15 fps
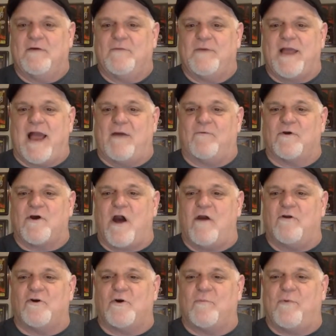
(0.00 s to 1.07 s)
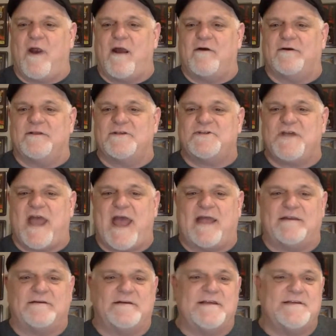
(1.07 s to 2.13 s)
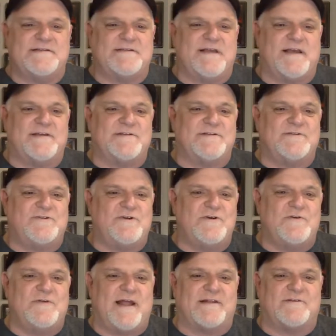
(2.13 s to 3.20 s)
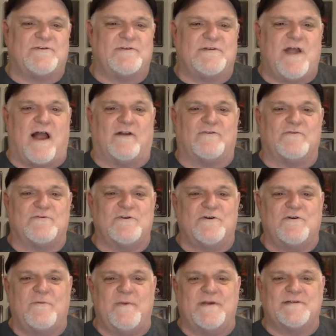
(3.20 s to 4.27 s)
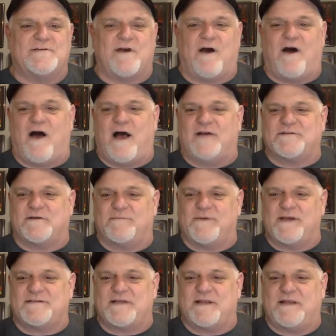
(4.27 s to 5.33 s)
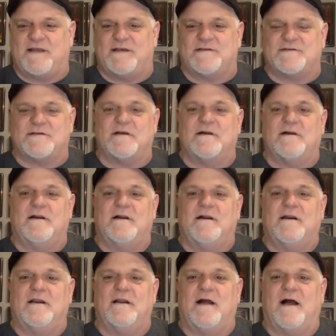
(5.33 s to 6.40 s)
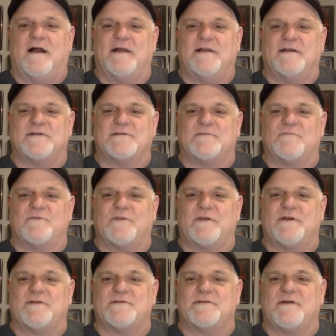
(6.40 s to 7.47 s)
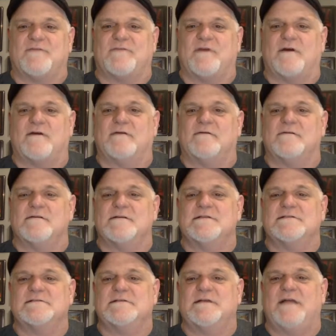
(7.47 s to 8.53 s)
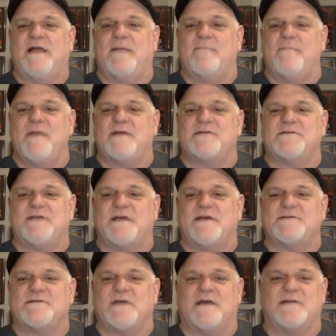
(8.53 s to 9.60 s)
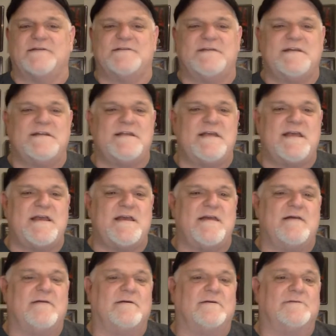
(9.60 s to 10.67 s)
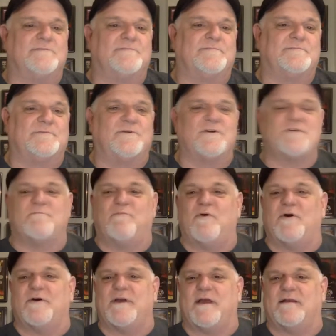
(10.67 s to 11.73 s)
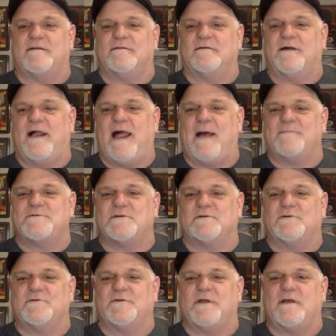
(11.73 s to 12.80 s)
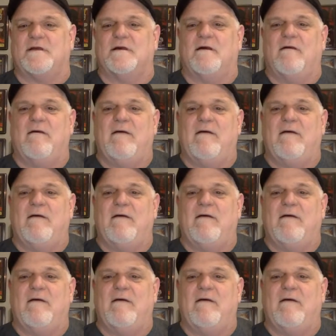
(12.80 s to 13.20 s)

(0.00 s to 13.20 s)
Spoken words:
We got Ricardo Cabrera in the chat. He says, dude, that Dr. Doom is awesome. Yes, it is. He does some really good stuff there. And Mick says, DD looks brilliant. Absolutely.